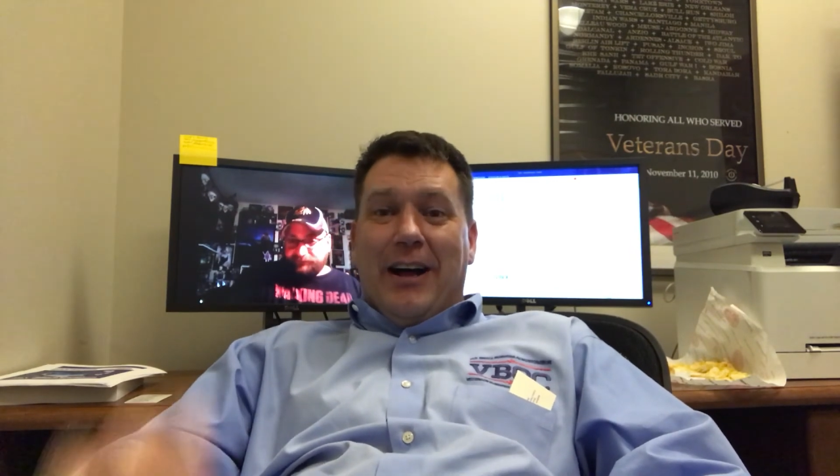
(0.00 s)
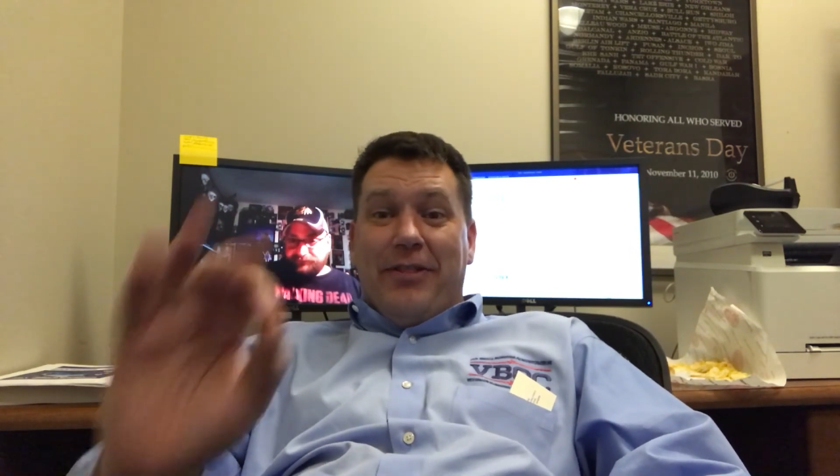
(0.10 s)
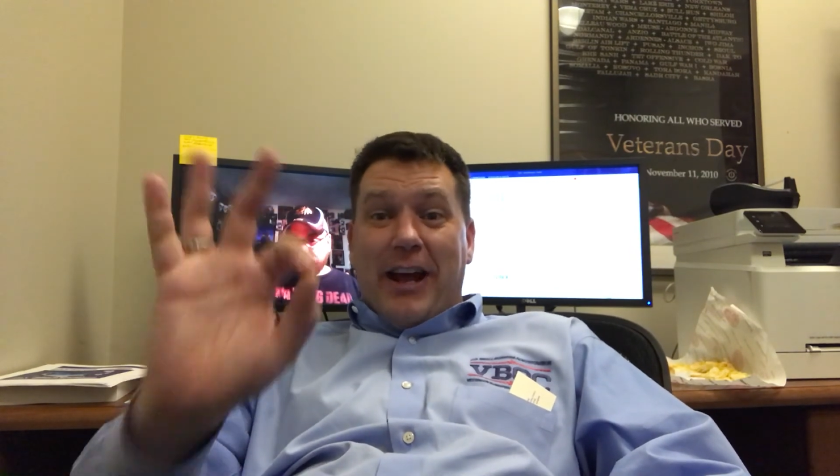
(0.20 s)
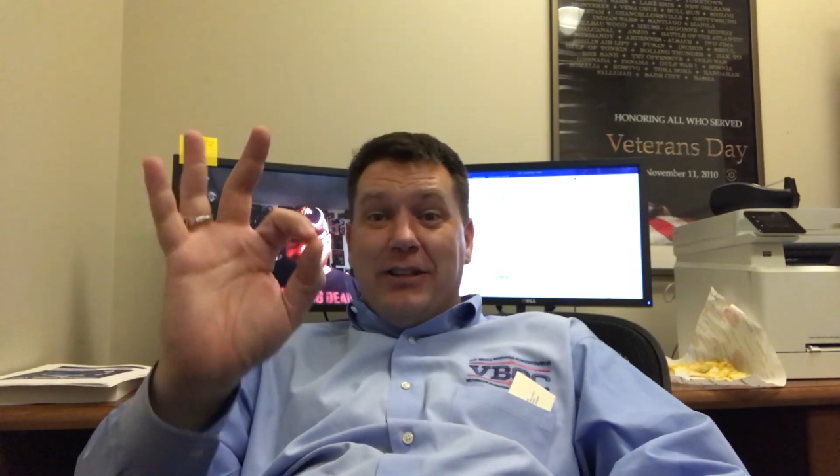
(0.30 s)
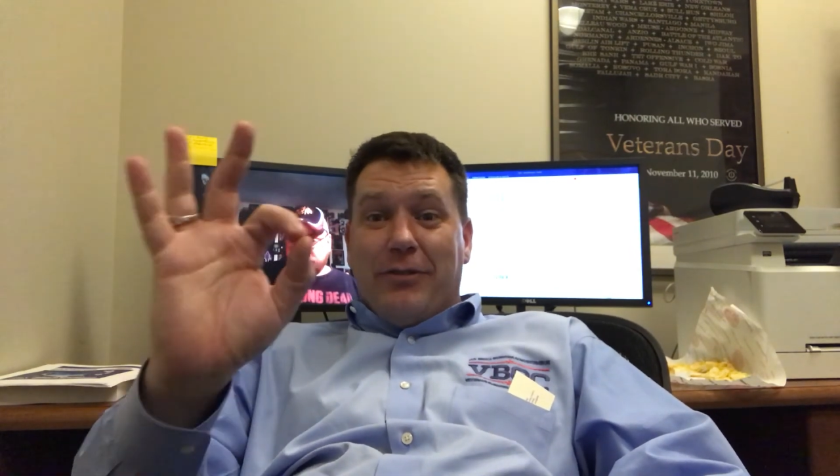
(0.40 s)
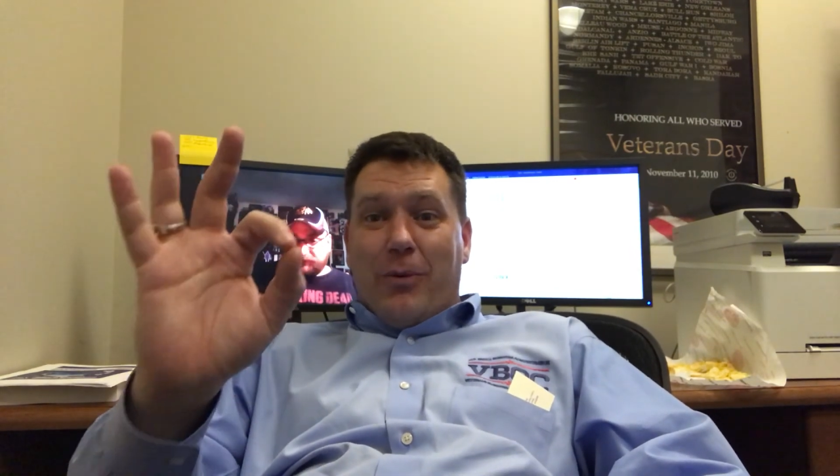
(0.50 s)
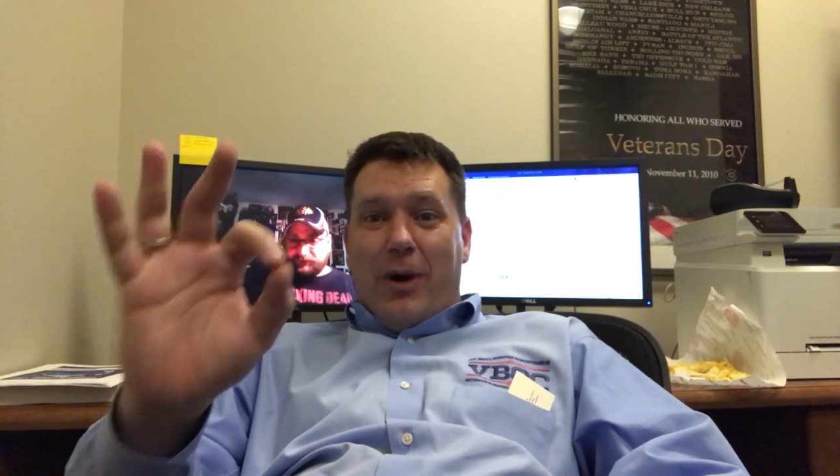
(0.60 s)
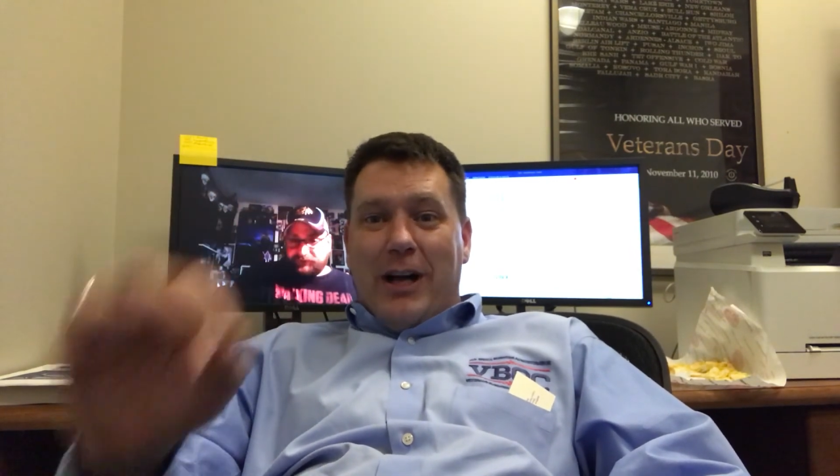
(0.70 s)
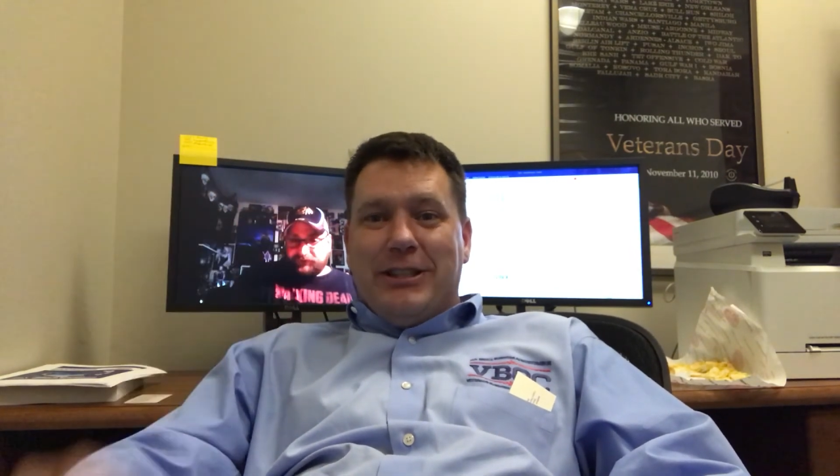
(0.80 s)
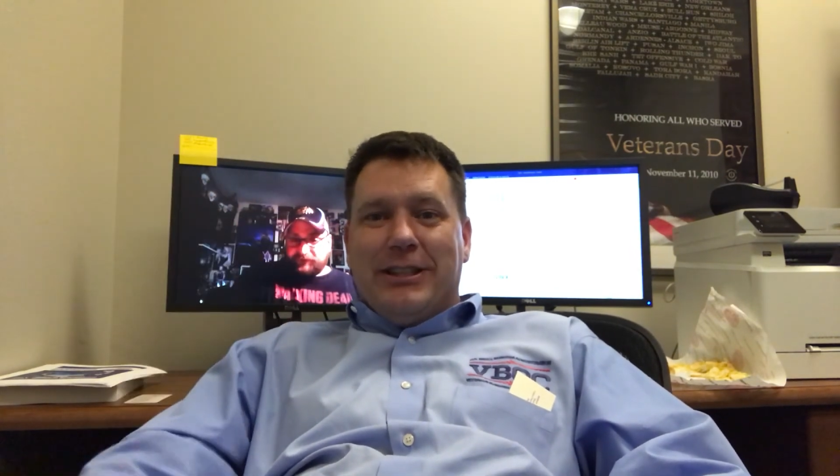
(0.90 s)
Thanks for
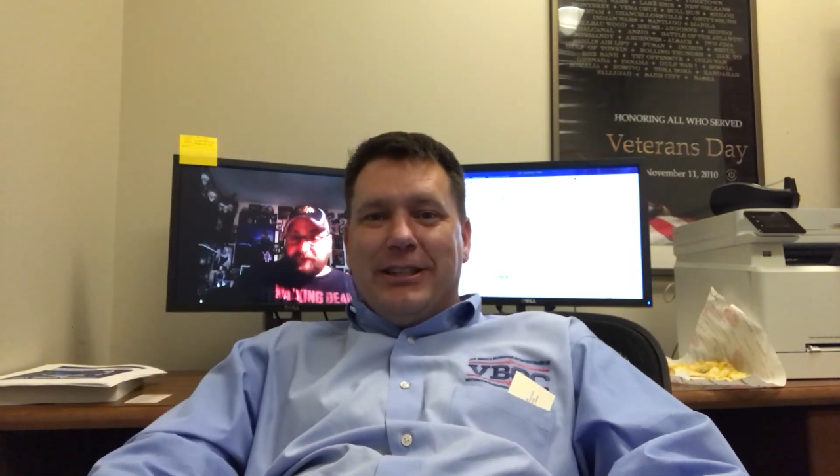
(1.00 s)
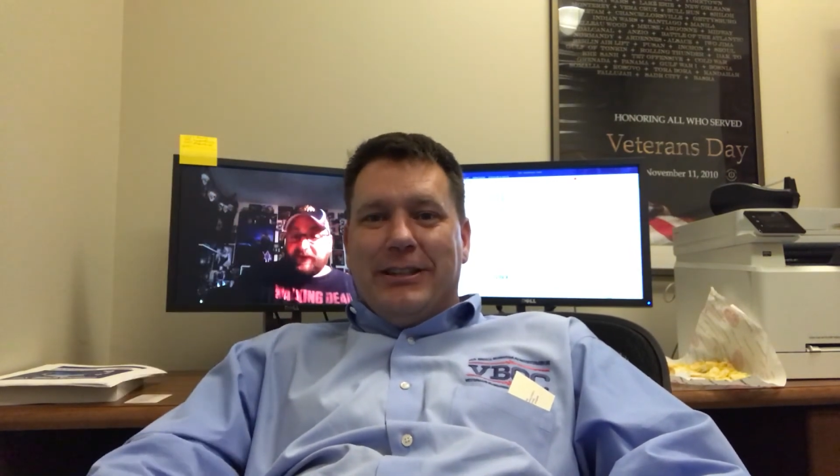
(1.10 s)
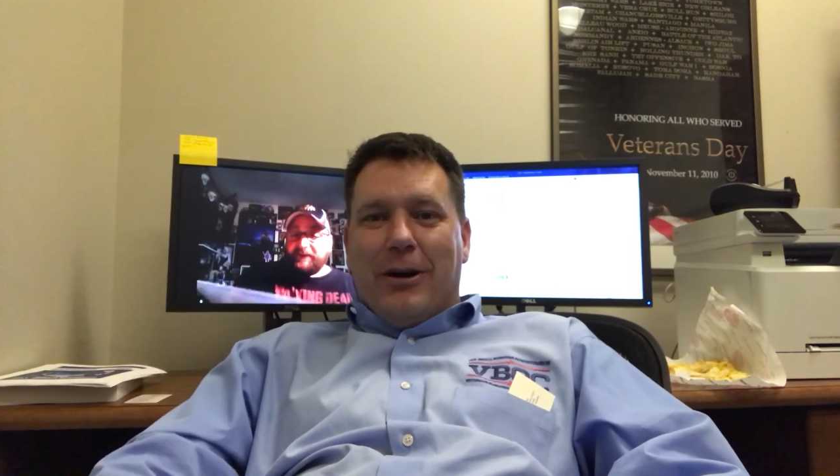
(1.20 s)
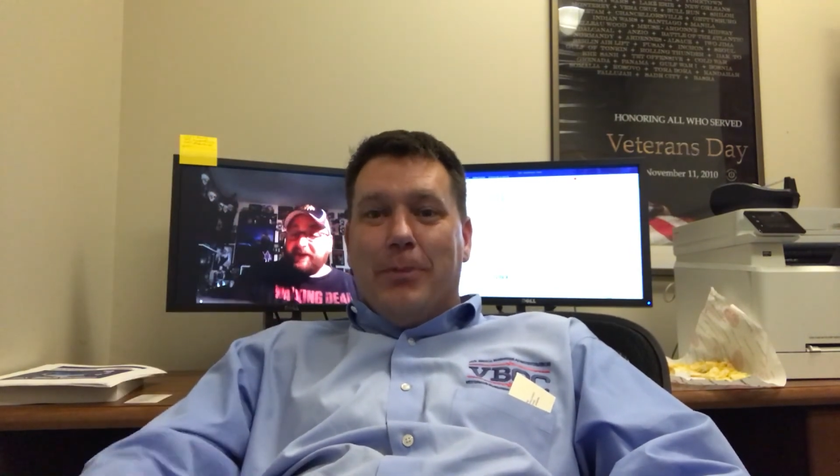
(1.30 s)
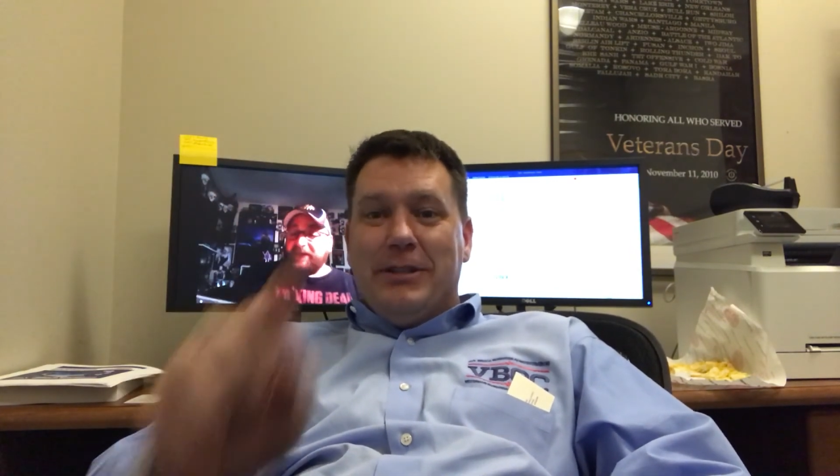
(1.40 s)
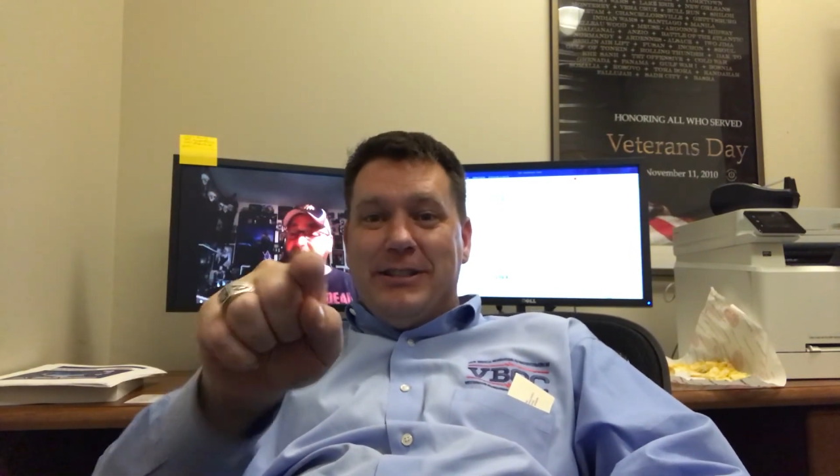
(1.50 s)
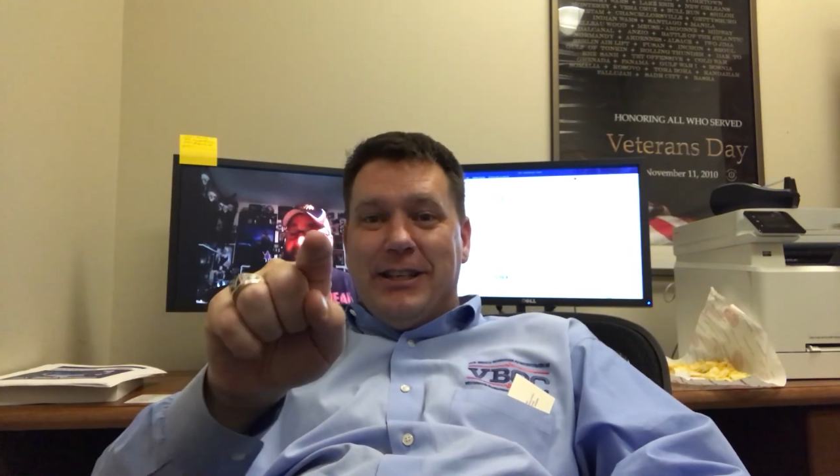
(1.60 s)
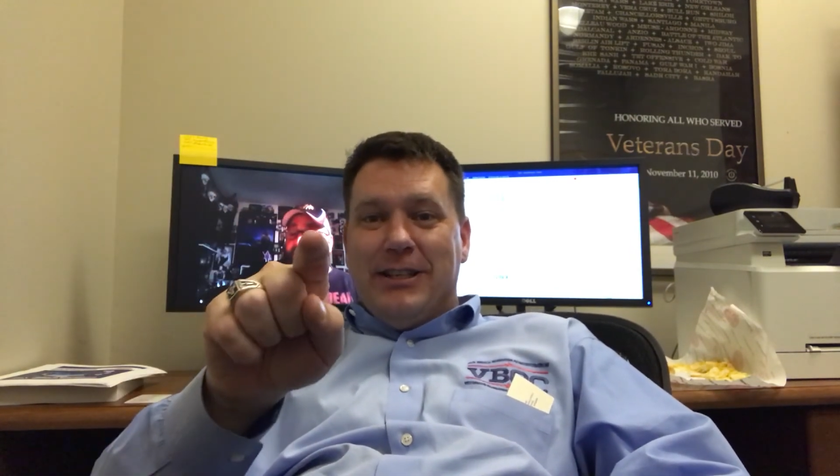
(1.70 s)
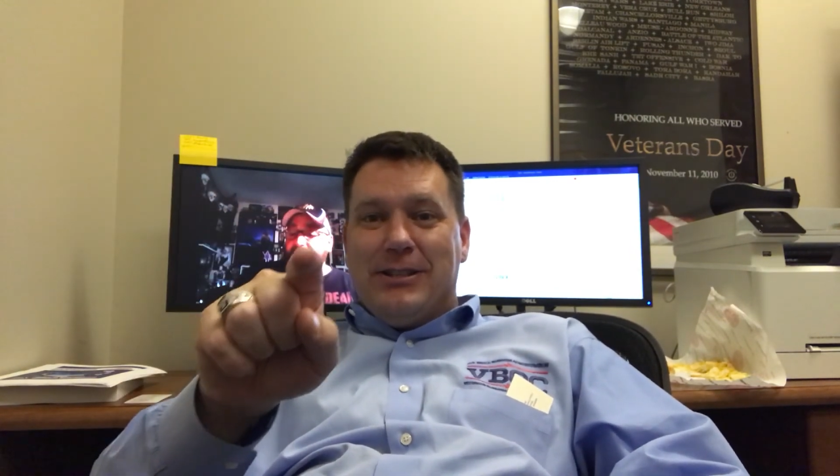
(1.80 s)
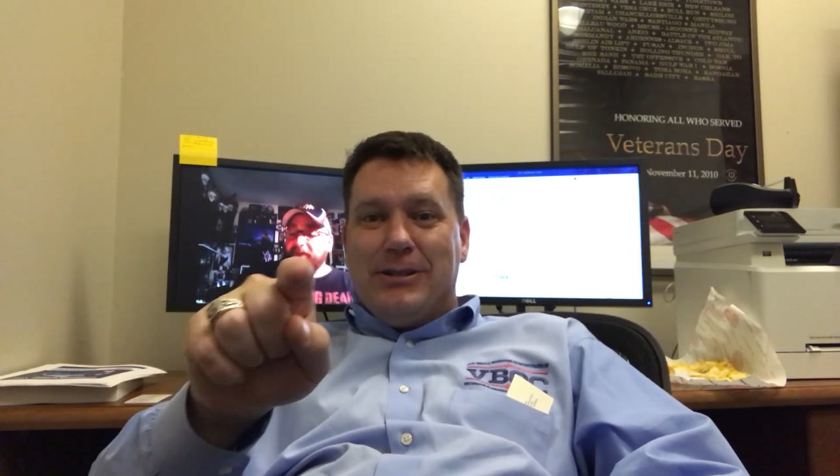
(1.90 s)
watching. Hope to see
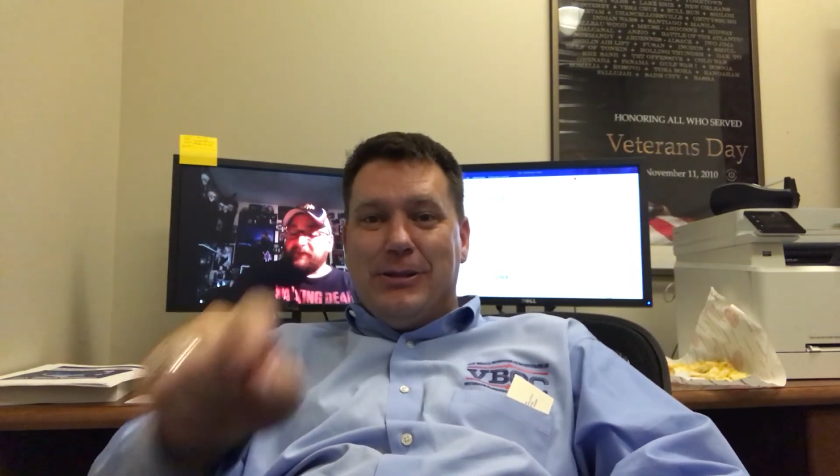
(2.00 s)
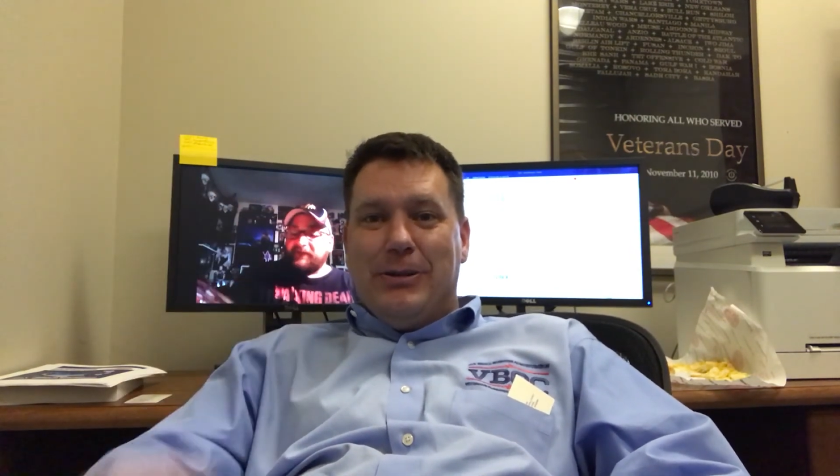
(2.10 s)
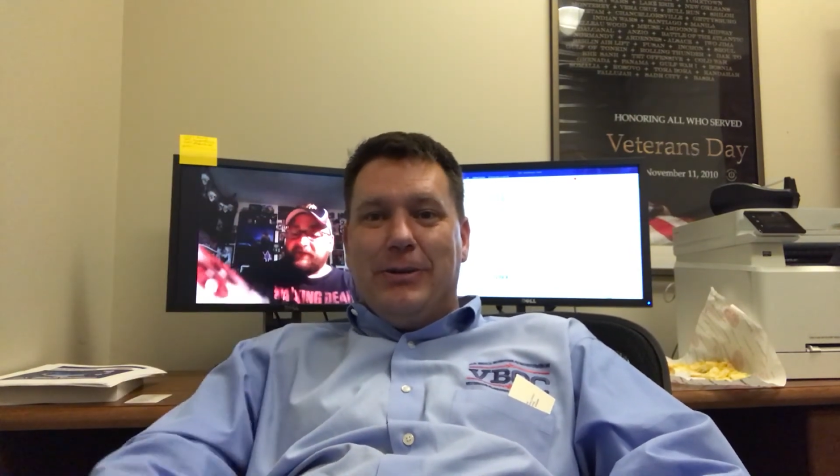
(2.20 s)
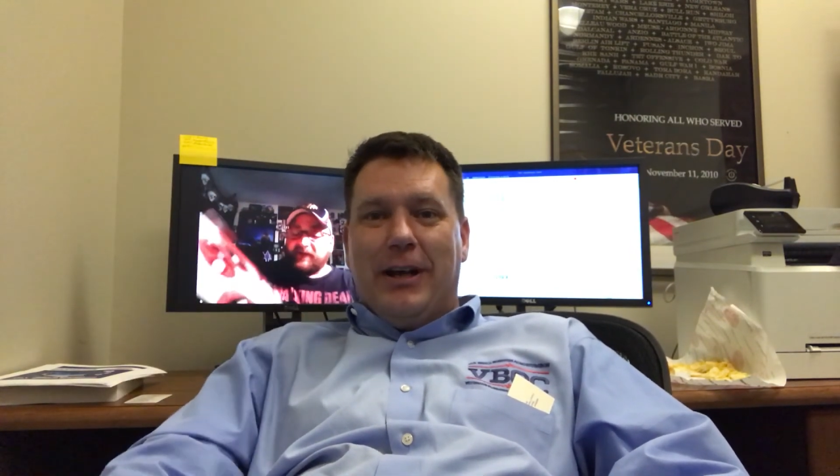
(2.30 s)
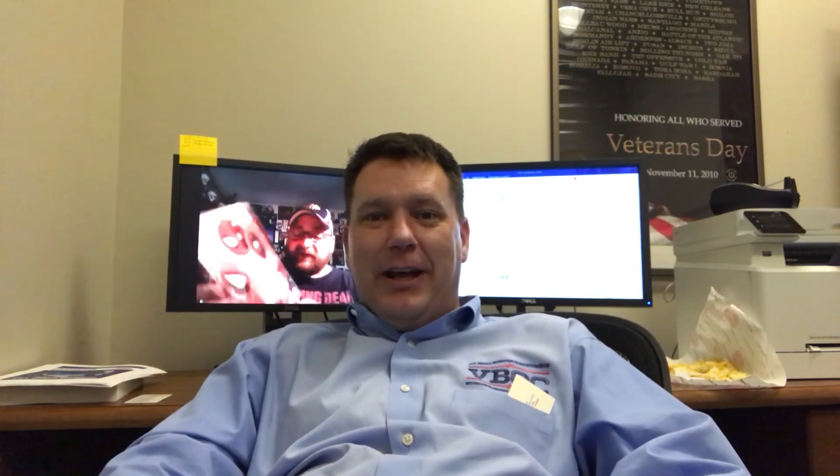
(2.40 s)
you soon,